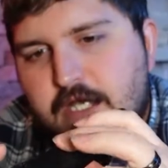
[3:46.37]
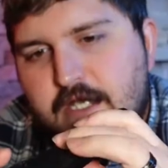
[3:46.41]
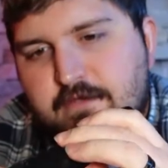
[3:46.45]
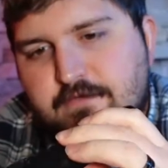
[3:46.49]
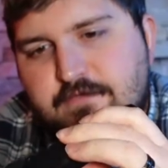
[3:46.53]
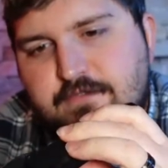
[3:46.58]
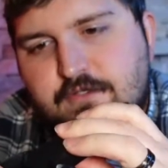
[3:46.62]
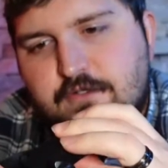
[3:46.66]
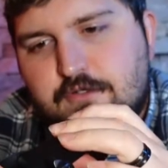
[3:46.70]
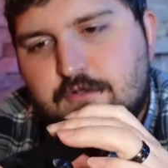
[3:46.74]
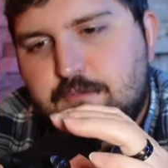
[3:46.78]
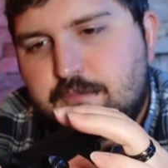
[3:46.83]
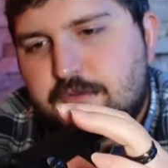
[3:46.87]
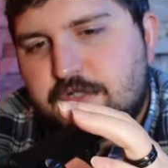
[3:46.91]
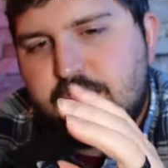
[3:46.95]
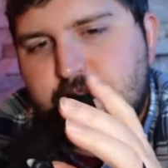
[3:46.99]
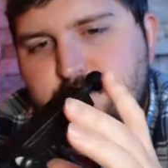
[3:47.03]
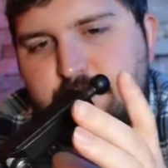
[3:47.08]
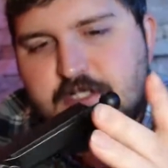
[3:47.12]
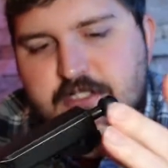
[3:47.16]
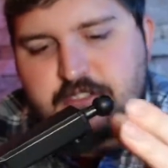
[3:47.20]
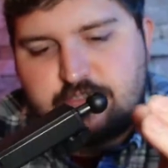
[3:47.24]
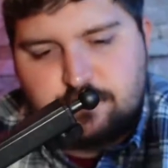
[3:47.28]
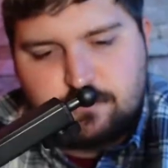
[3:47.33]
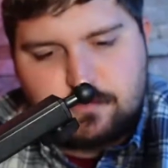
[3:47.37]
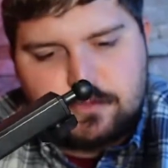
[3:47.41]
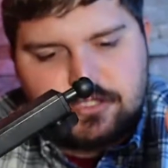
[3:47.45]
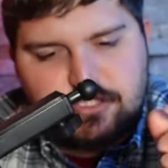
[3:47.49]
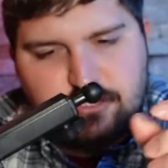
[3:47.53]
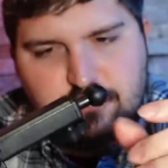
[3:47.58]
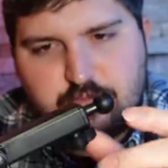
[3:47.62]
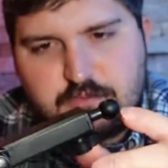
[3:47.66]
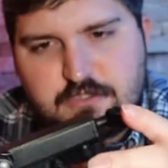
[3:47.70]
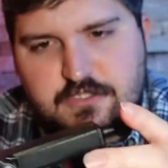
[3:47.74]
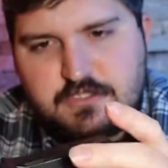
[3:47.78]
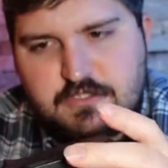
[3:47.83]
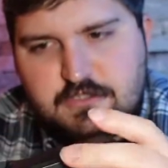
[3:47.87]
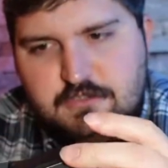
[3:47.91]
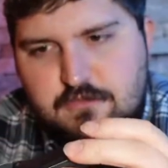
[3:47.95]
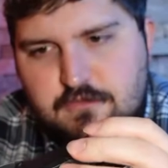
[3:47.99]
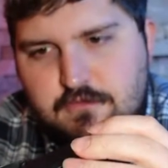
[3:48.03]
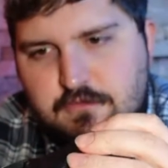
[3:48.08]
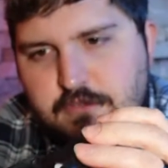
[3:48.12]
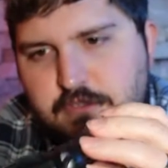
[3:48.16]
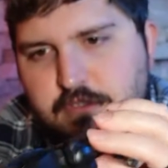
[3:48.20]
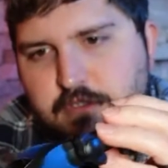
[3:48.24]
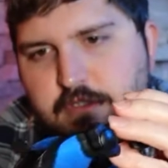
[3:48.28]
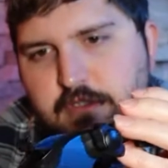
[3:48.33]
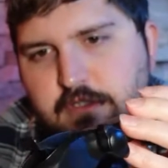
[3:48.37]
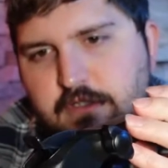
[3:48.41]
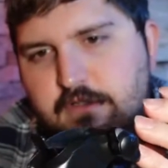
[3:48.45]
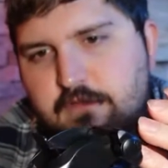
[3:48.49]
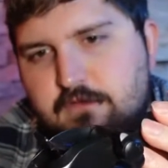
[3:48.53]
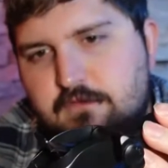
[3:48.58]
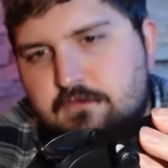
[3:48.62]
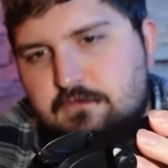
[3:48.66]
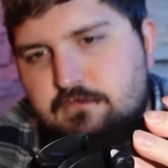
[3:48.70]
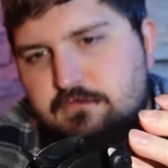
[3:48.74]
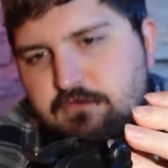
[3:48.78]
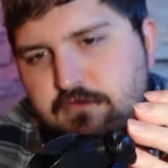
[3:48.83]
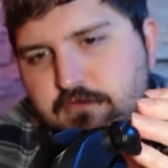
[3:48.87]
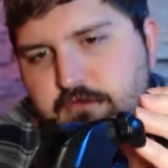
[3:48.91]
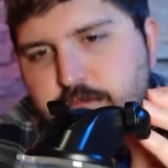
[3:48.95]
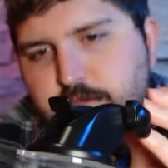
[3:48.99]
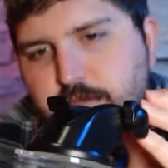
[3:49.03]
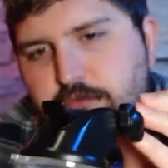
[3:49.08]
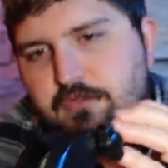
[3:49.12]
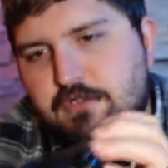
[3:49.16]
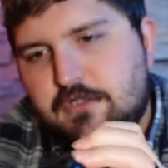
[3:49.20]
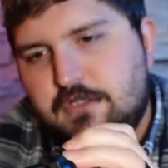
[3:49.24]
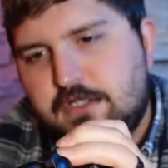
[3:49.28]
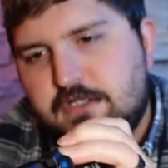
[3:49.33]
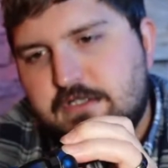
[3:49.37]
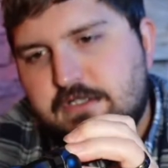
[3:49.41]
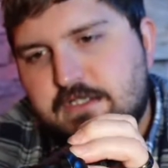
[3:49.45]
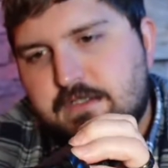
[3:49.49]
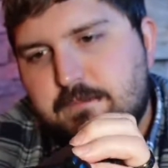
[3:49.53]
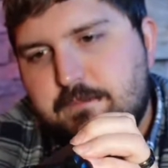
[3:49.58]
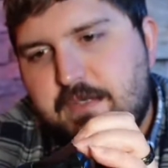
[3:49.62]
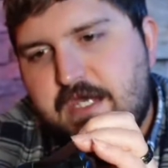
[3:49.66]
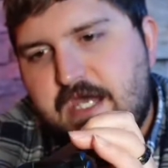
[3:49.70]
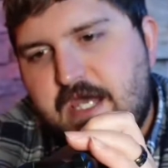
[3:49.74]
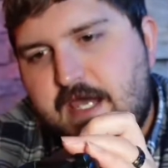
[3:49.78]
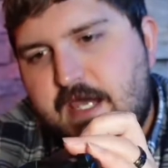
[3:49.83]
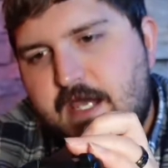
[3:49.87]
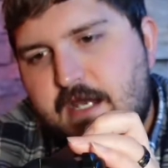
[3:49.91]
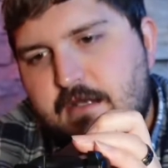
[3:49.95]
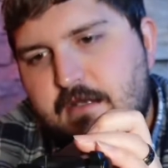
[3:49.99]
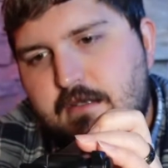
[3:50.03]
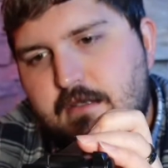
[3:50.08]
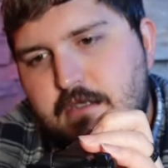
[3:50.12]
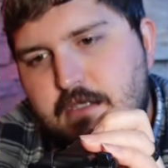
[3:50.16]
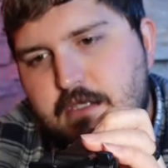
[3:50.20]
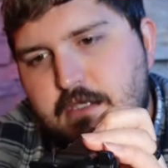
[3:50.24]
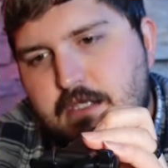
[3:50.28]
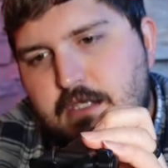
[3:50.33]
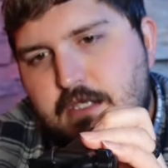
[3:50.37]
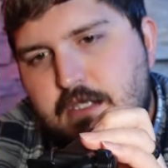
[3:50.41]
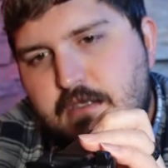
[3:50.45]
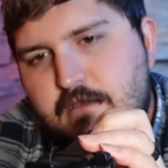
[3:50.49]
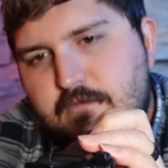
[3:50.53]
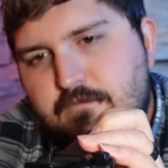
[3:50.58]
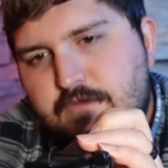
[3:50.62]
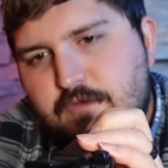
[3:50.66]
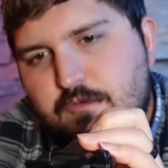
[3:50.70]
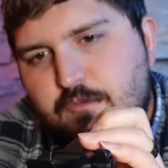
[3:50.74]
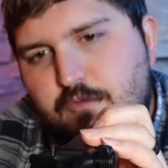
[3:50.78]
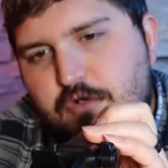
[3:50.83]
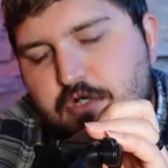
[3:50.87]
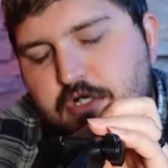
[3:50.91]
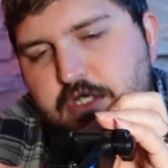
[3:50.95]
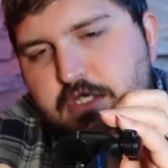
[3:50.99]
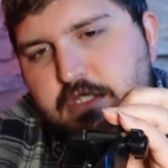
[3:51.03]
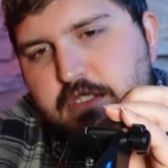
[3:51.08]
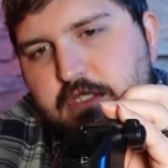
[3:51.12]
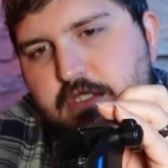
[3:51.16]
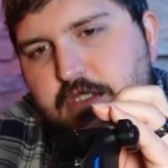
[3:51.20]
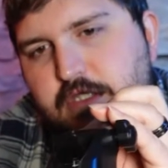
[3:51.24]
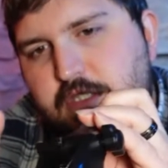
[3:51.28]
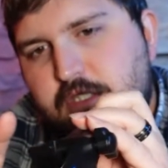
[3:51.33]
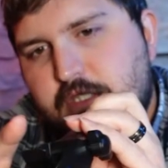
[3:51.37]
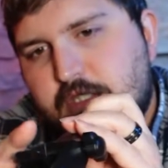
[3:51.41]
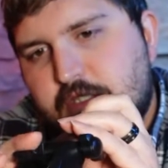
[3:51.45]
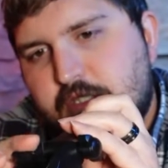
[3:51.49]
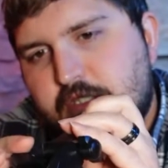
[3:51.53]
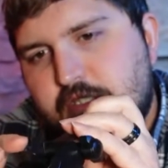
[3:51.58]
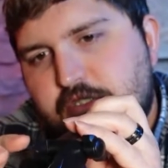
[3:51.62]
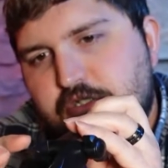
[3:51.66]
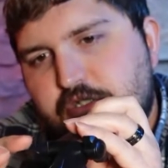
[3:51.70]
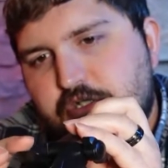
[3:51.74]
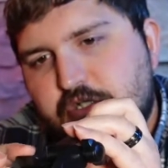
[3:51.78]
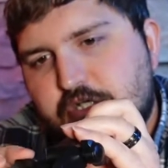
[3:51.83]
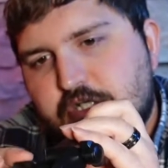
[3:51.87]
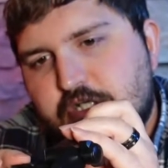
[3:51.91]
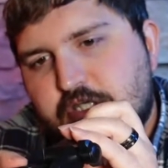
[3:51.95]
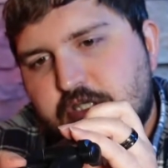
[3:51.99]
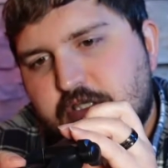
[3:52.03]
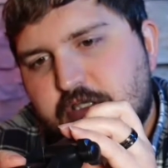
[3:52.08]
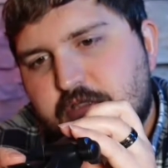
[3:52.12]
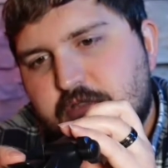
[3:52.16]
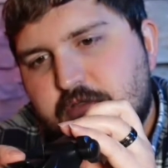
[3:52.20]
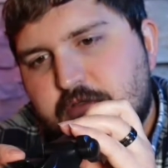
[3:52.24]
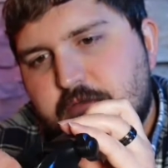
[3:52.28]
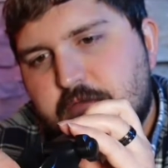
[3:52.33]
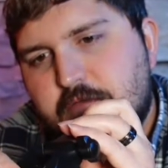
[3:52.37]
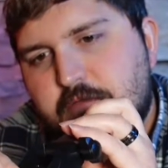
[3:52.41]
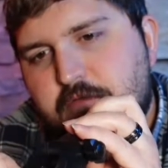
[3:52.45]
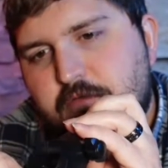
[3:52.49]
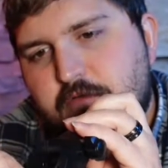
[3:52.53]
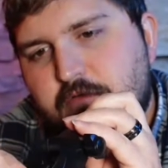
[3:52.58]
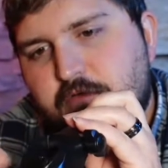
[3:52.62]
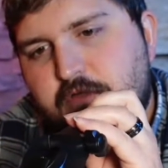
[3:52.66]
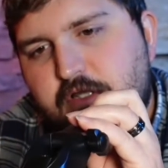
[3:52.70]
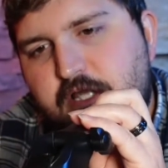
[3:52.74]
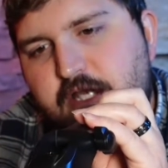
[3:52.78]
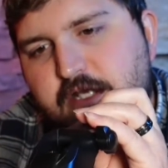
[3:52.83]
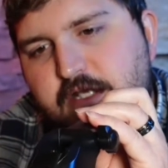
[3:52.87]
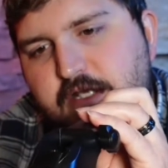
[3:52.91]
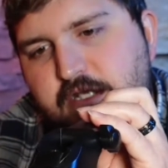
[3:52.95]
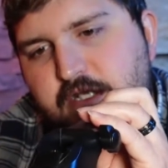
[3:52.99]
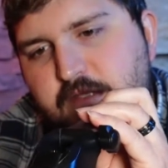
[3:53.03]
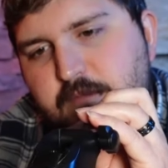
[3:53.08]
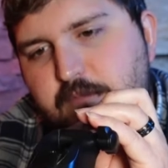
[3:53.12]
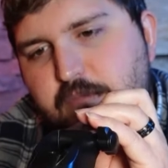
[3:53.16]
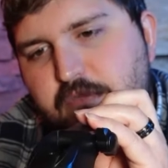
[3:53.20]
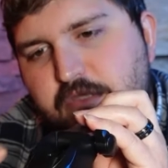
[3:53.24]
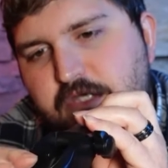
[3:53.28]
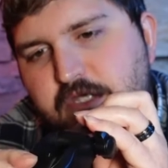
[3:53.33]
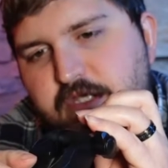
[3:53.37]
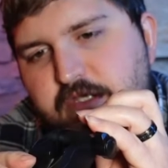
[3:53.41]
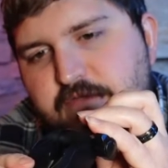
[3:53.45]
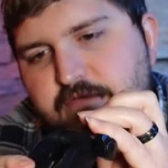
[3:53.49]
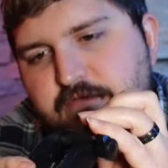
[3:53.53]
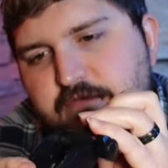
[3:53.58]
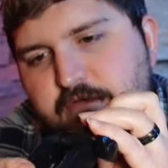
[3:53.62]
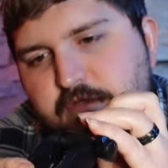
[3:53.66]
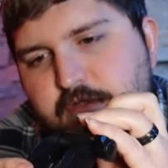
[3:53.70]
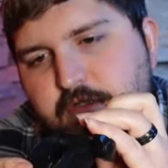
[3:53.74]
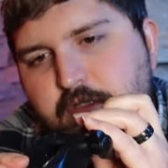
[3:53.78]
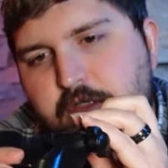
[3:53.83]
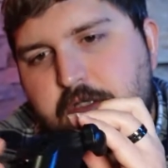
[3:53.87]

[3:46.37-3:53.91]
So pretty much what you would do is just put it on the pad if you want, and then you're gonna lock it in place,